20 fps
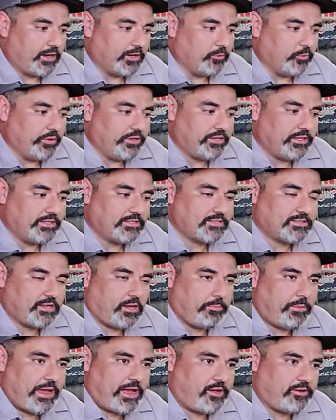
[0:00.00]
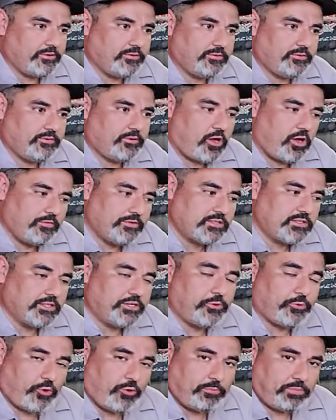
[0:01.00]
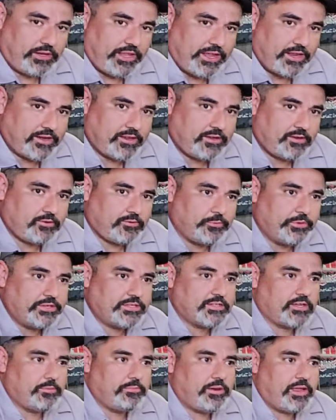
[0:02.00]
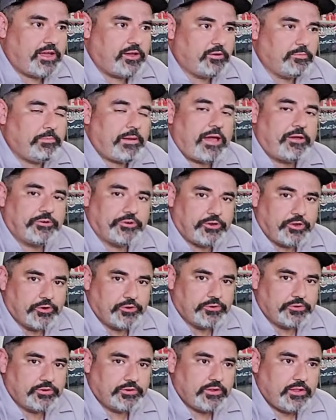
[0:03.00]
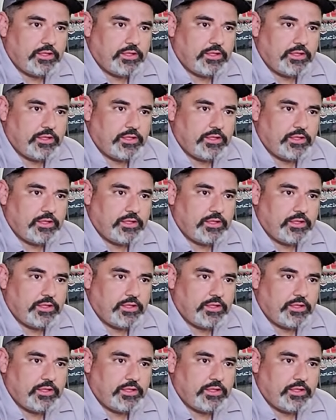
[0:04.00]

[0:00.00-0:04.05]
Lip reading: We did sub out, obviously, chrome plating. We subbed out powder coat.